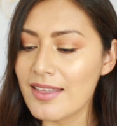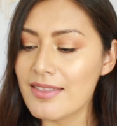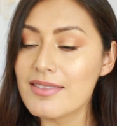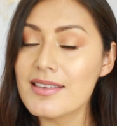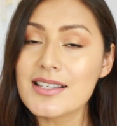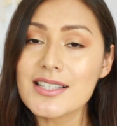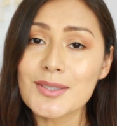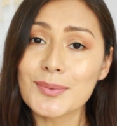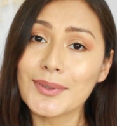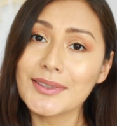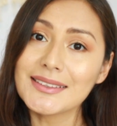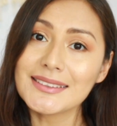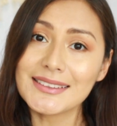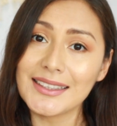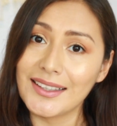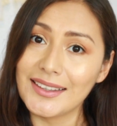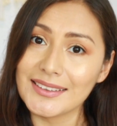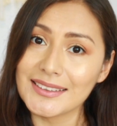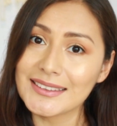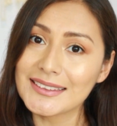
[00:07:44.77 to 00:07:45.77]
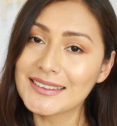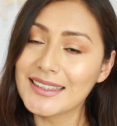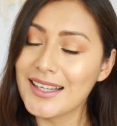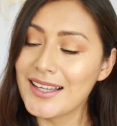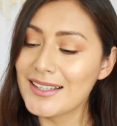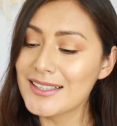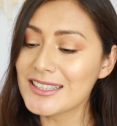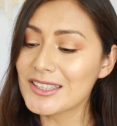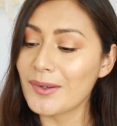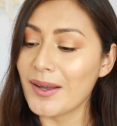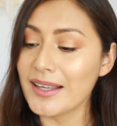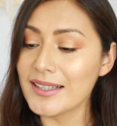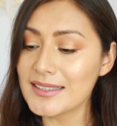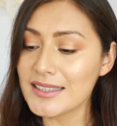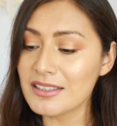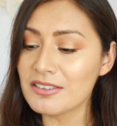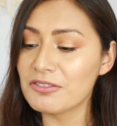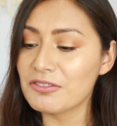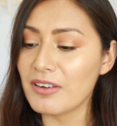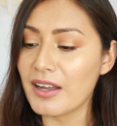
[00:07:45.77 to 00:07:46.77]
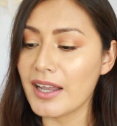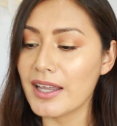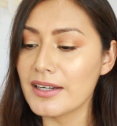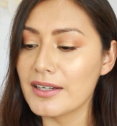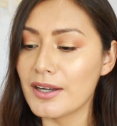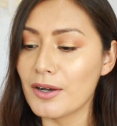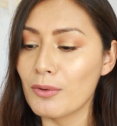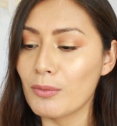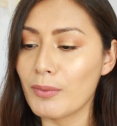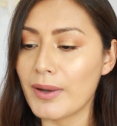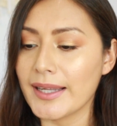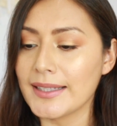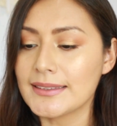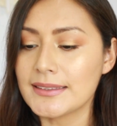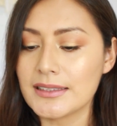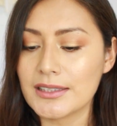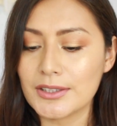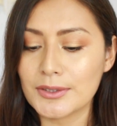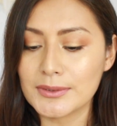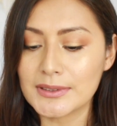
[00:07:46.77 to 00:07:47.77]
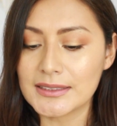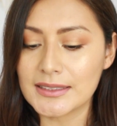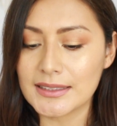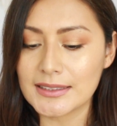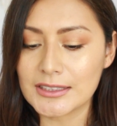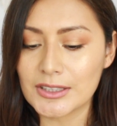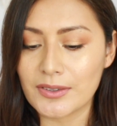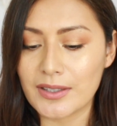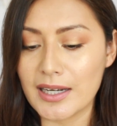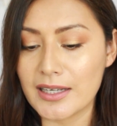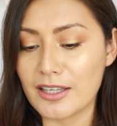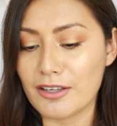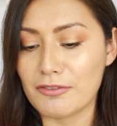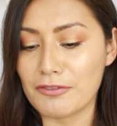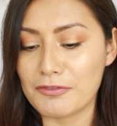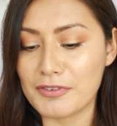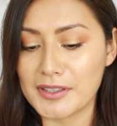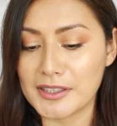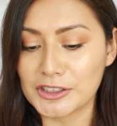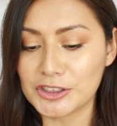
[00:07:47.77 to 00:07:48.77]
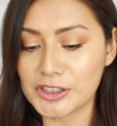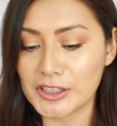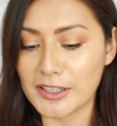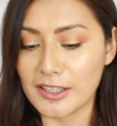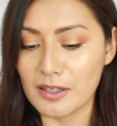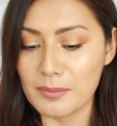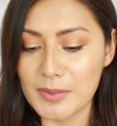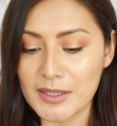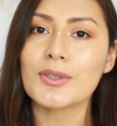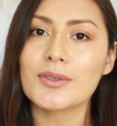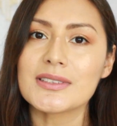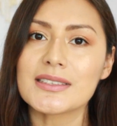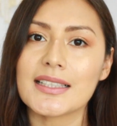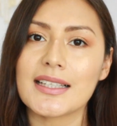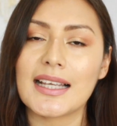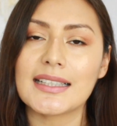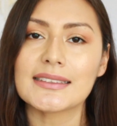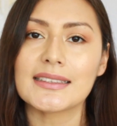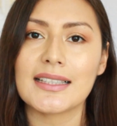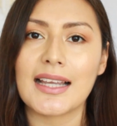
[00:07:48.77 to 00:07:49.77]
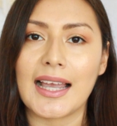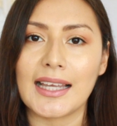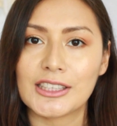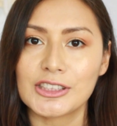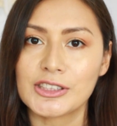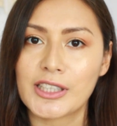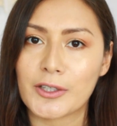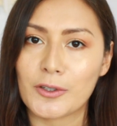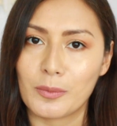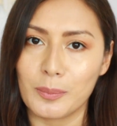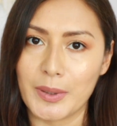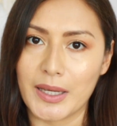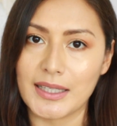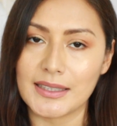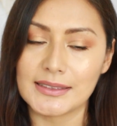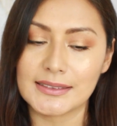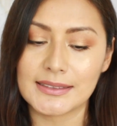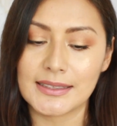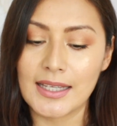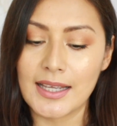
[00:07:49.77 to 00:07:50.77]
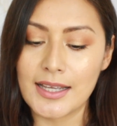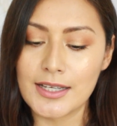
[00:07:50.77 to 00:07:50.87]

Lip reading: This one does. So I did find a way to use this so I can finish it up. Use it as an eyeshadow base.